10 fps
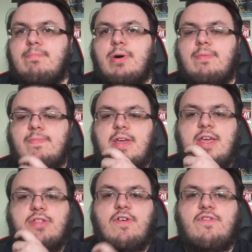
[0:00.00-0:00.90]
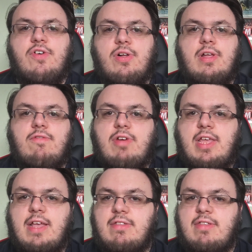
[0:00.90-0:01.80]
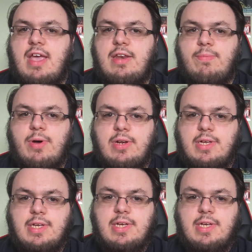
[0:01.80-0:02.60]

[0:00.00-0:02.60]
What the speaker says: but it is overall a really entertaining one.